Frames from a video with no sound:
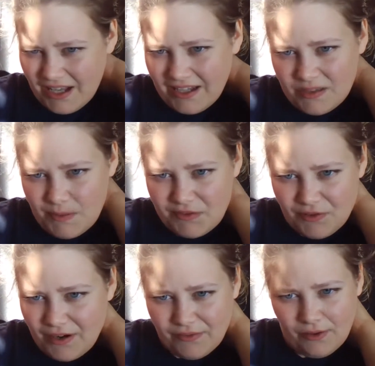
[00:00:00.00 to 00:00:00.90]
I spent
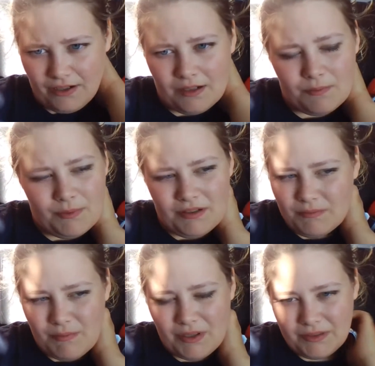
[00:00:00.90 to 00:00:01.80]
forever on it, but
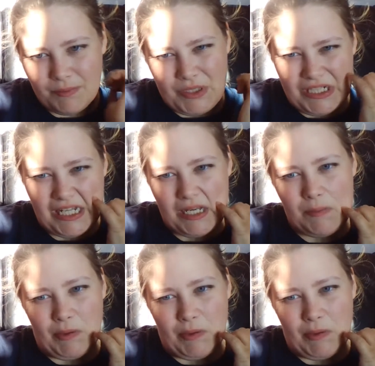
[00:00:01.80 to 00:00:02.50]
mostly